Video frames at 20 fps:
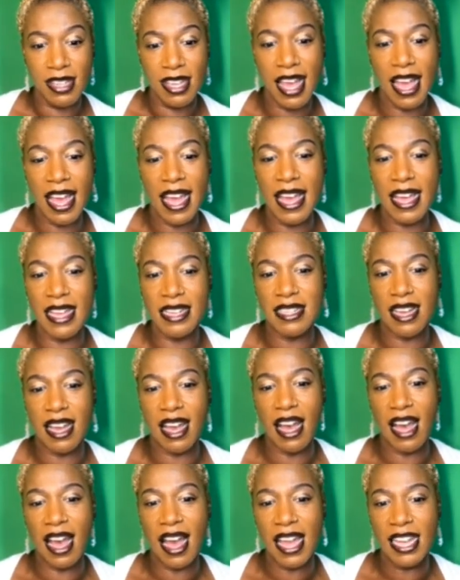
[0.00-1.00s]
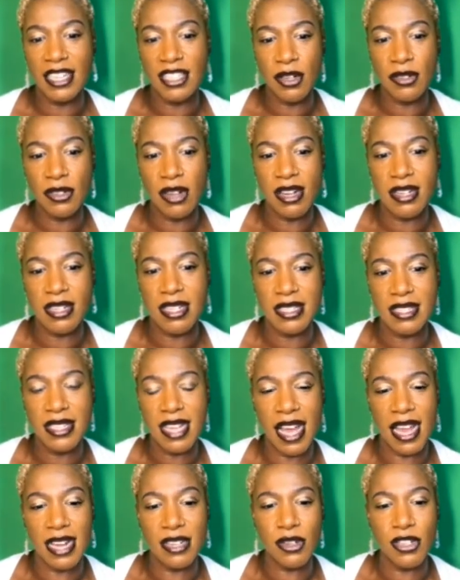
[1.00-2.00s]
And I don't
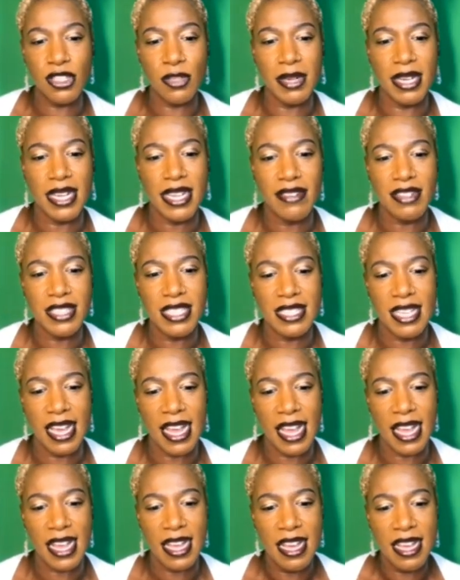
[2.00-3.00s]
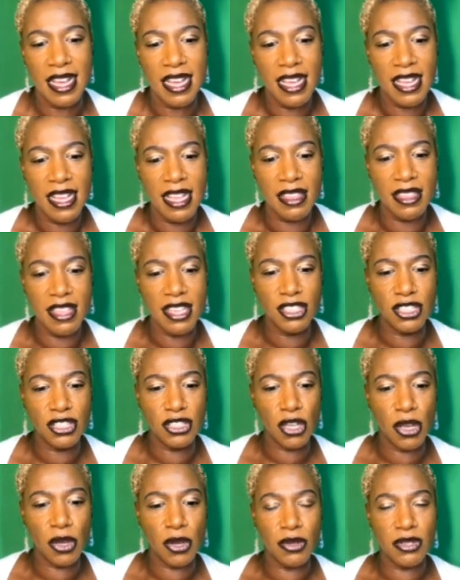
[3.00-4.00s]
understand because Malia was saying this
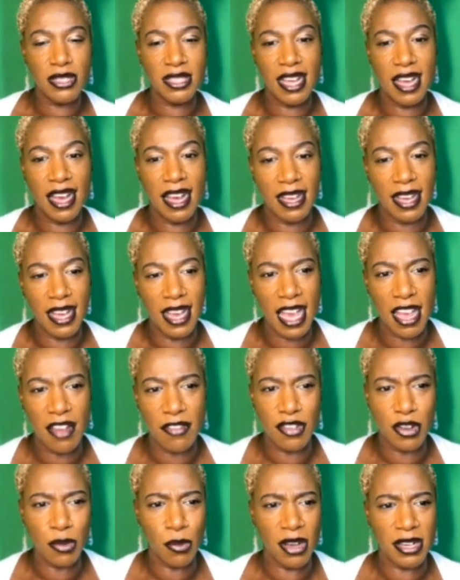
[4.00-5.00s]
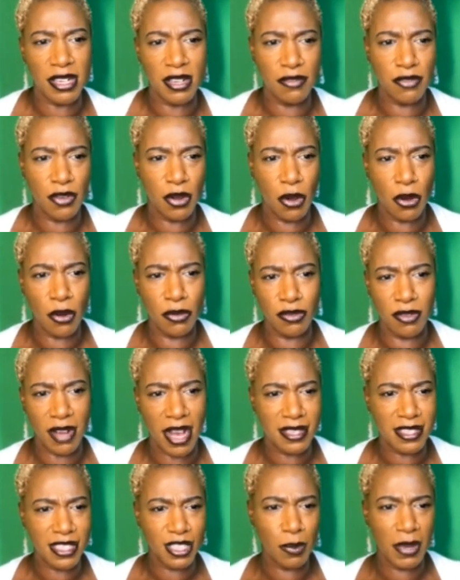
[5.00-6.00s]
shows that everyone involved,
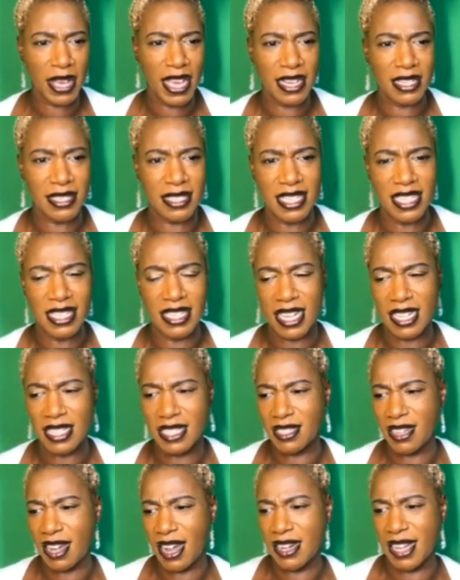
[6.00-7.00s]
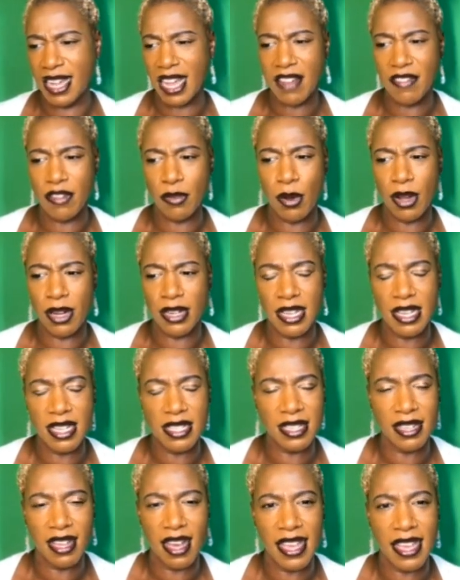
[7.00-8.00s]
Raspec, DJ Styler, everyone
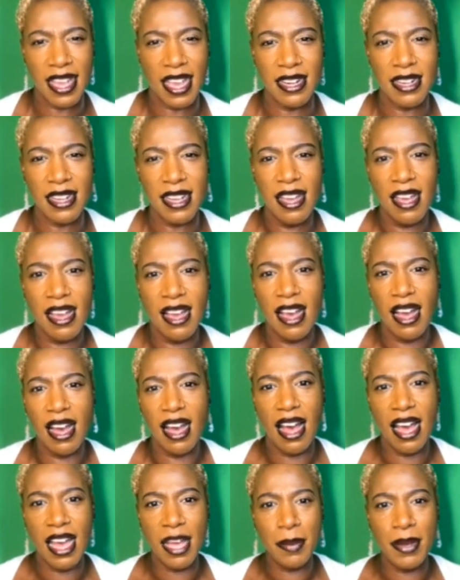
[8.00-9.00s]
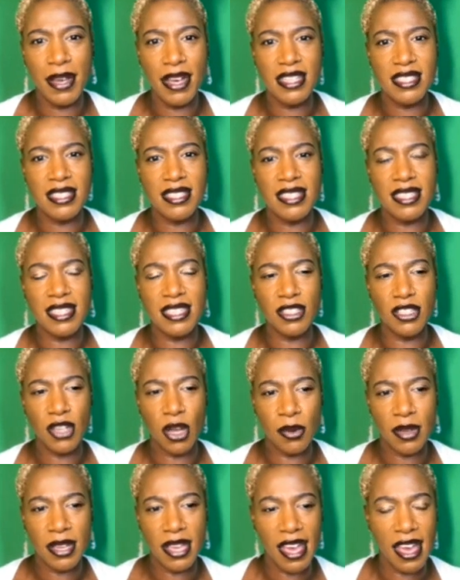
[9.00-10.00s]
is lying. And I personally
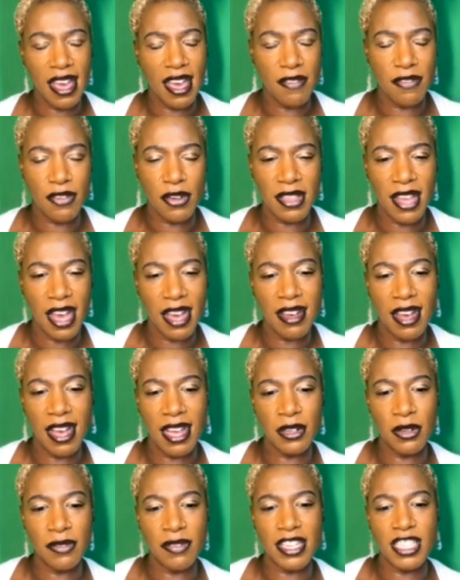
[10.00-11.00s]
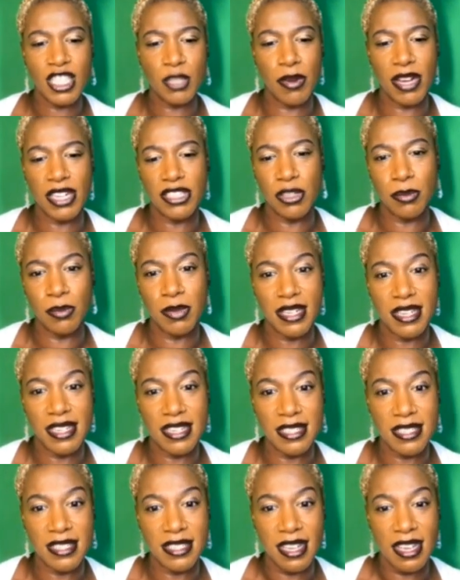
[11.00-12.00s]
don't care for that kind of expression
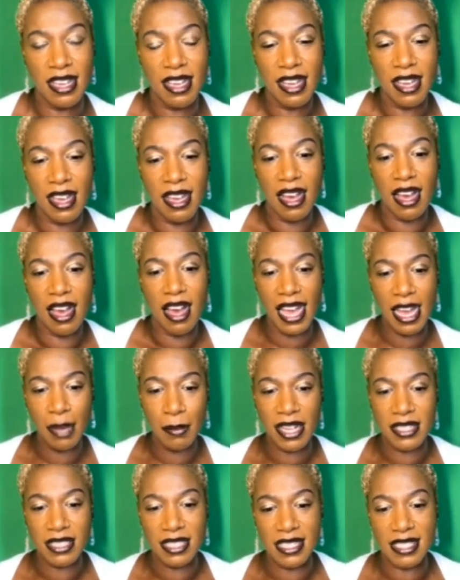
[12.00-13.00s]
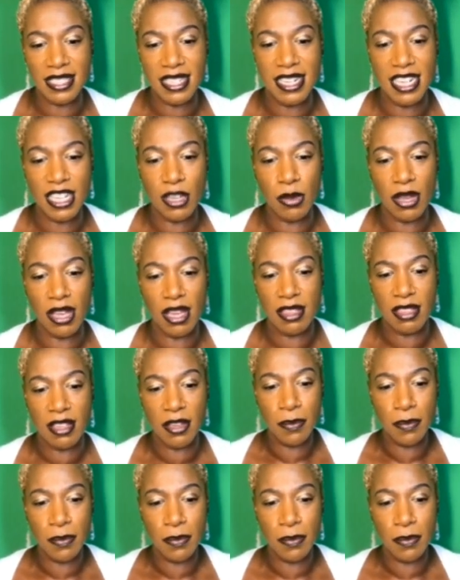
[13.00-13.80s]
because I am actually dealing with